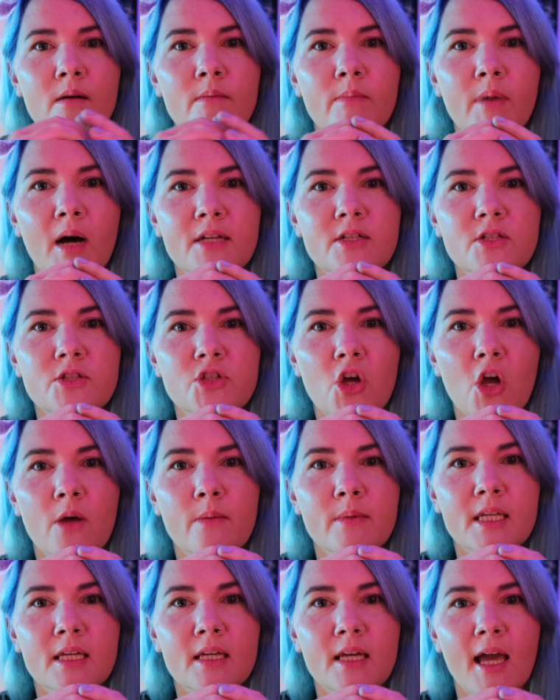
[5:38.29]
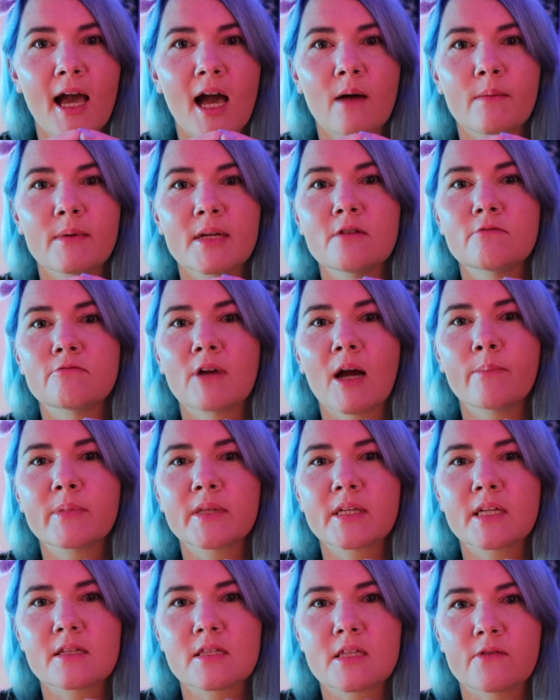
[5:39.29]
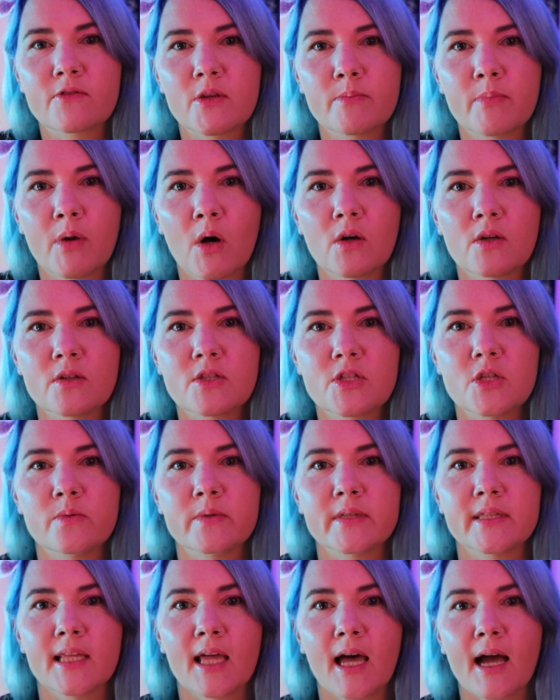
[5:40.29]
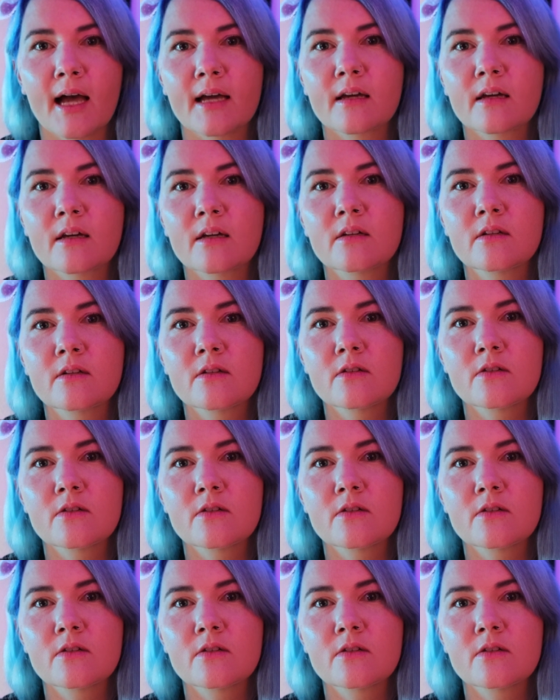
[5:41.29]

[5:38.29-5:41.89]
by determining how many replicas of the pods you would like.